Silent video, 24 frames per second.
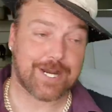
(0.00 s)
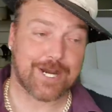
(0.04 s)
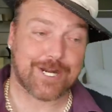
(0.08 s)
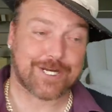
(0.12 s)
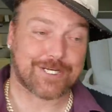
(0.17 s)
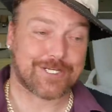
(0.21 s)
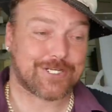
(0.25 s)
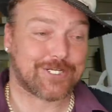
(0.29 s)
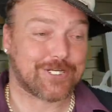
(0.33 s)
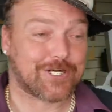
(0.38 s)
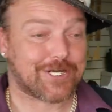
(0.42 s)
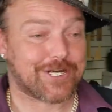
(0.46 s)
got to
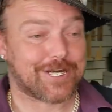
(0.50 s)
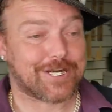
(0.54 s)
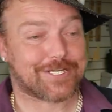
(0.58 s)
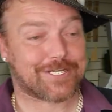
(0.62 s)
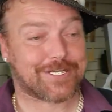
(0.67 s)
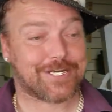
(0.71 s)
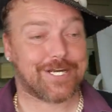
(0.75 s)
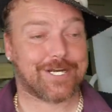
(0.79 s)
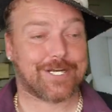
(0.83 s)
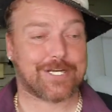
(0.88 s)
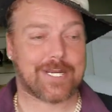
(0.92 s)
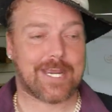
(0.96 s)
shut
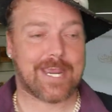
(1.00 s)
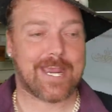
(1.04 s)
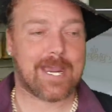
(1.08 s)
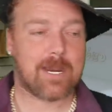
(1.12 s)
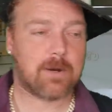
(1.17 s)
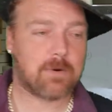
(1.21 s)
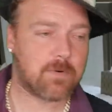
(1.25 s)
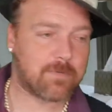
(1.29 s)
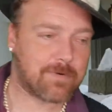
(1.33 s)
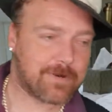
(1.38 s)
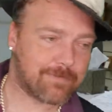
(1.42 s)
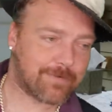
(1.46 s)
ATL down
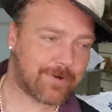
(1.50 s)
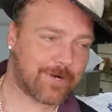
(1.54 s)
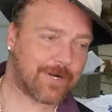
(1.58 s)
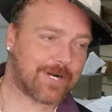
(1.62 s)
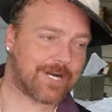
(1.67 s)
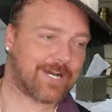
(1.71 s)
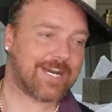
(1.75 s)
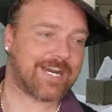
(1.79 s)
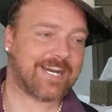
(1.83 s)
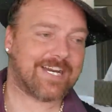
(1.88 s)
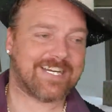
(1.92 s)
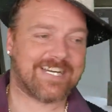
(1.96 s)
when we roll
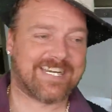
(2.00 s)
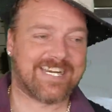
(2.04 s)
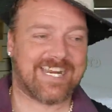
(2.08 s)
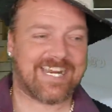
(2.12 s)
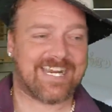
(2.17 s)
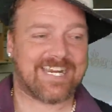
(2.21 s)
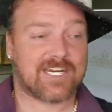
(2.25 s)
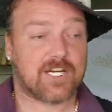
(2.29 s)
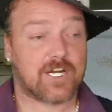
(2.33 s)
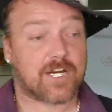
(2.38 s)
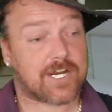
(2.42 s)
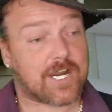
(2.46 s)
out.
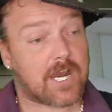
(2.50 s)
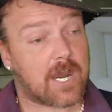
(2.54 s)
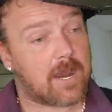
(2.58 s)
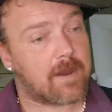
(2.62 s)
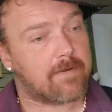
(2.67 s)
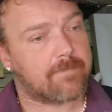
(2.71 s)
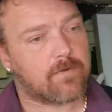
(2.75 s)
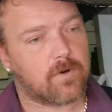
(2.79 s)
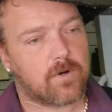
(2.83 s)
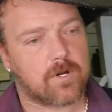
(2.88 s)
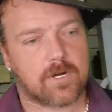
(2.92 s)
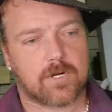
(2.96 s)
The
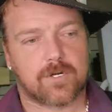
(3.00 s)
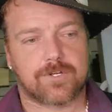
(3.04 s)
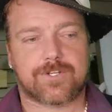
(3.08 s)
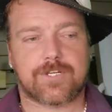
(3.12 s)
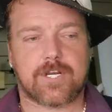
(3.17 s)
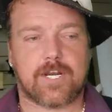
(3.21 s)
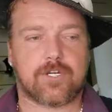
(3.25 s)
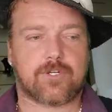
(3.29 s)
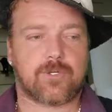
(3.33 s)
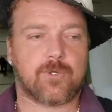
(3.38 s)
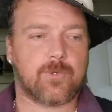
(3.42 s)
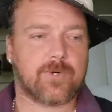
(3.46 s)
convoy going to
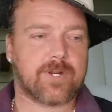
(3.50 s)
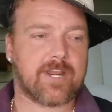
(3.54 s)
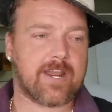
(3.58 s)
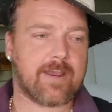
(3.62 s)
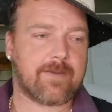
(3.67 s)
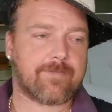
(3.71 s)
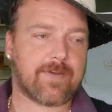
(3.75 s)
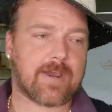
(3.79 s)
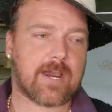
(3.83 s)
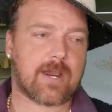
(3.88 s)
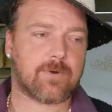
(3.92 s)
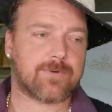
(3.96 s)
take
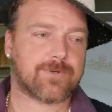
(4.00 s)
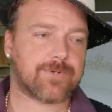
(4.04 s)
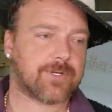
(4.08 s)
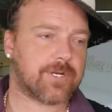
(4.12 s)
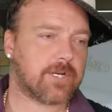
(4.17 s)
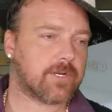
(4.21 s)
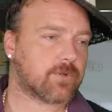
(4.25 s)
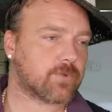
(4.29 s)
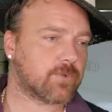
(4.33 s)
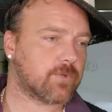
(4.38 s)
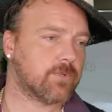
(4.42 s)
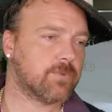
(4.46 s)
2.5 hours to
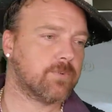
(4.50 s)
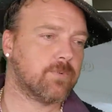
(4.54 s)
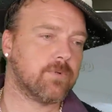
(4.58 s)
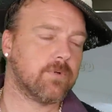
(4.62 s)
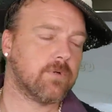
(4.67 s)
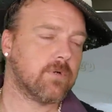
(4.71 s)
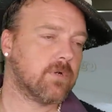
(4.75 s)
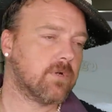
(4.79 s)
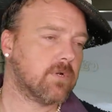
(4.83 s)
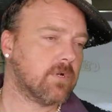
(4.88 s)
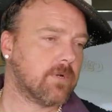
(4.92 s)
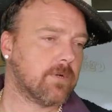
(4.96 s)
get through.
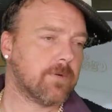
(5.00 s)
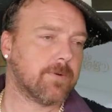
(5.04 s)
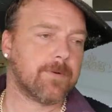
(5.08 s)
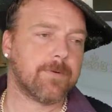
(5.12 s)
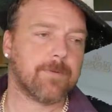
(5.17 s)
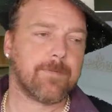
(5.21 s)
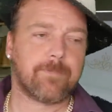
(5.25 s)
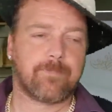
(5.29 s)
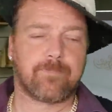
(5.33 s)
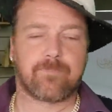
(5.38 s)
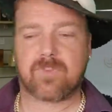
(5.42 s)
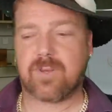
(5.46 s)

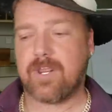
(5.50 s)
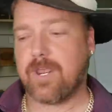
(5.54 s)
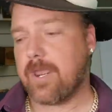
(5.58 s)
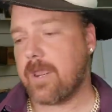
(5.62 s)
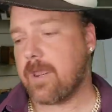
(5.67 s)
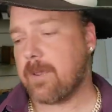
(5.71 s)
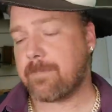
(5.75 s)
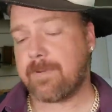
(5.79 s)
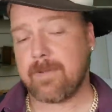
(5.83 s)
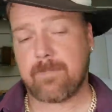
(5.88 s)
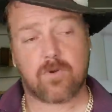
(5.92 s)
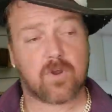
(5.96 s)

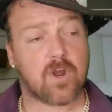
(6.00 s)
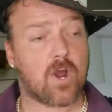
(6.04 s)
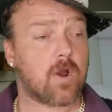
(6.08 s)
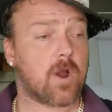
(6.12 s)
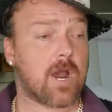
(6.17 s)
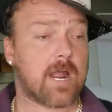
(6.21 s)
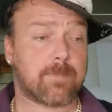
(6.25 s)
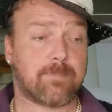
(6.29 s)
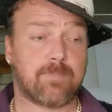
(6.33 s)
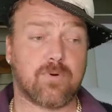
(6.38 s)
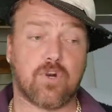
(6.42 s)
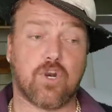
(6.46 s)
Yeah, people gonna
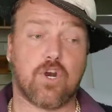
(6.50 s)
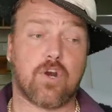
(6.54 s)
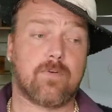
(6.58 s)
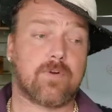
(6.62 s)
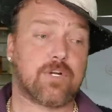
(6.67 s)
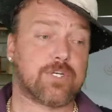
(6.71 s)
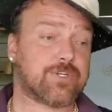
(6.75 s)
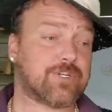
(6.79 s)
have to pull over on